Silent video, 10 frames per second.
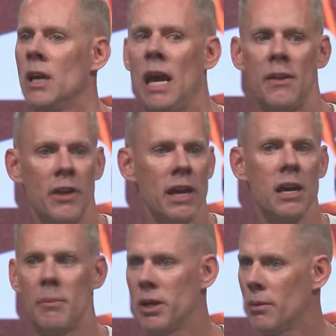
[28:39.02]
and they
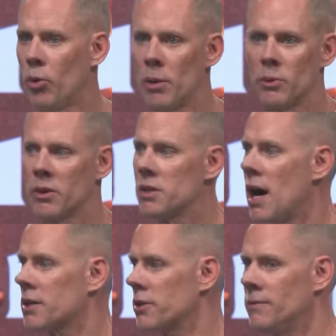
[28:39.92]
got me an appointment with a
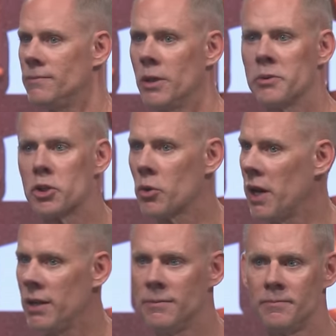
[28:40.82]
doctor. It was
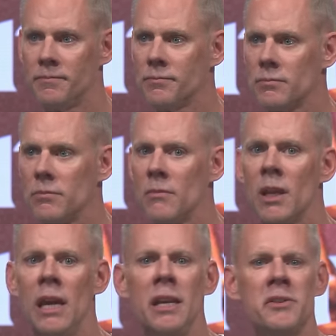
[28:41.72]
great.
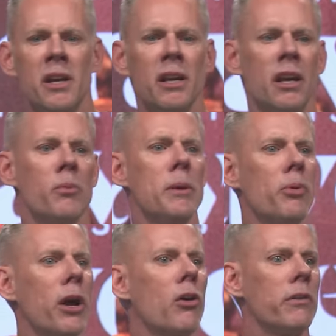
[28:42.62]
And he said, And can we
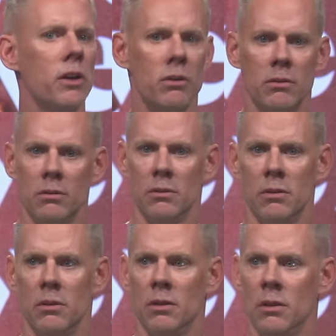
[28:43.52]
pray over you?
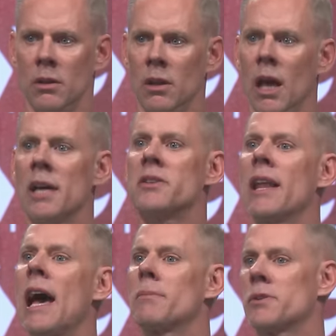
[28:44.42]
I said,
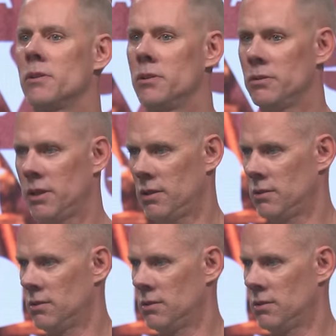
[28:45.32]
Absolutely.